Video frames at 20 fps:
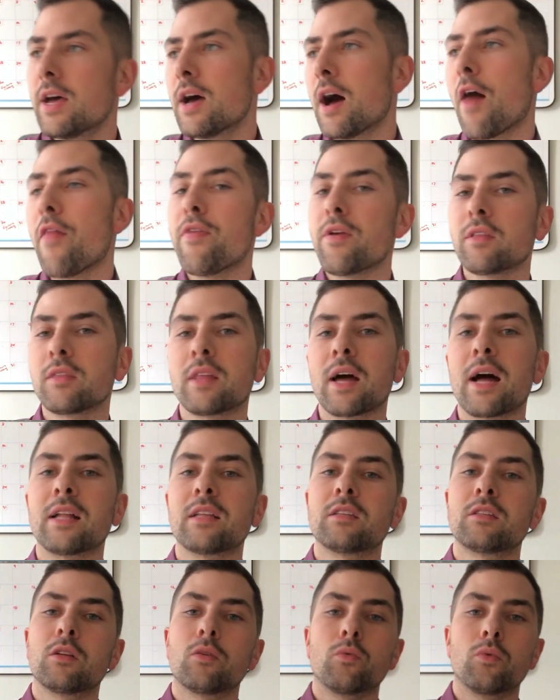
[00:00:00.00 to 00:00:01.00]
I think
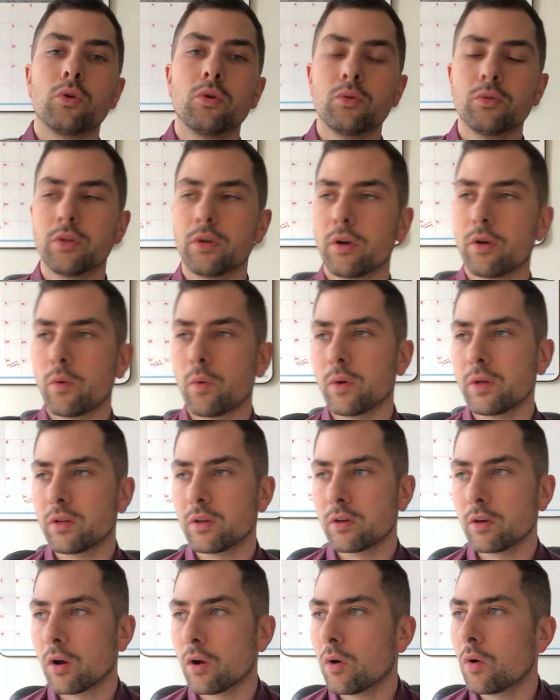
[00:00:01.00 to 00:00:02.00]
that's the route they're going to
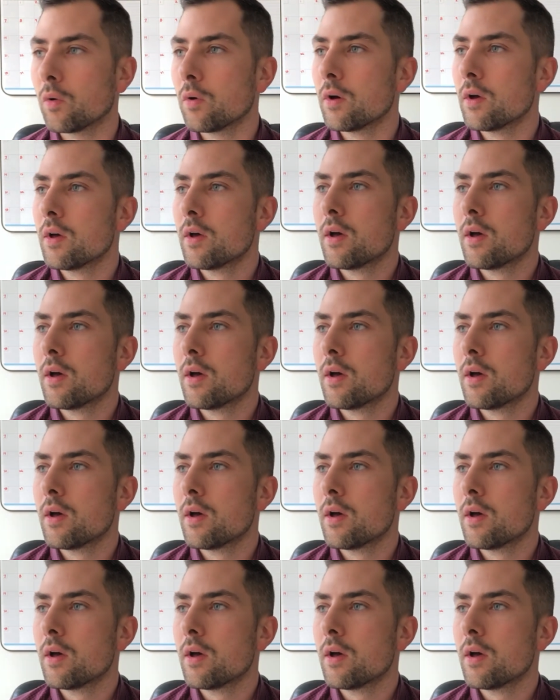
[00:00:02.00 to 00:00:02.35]
go.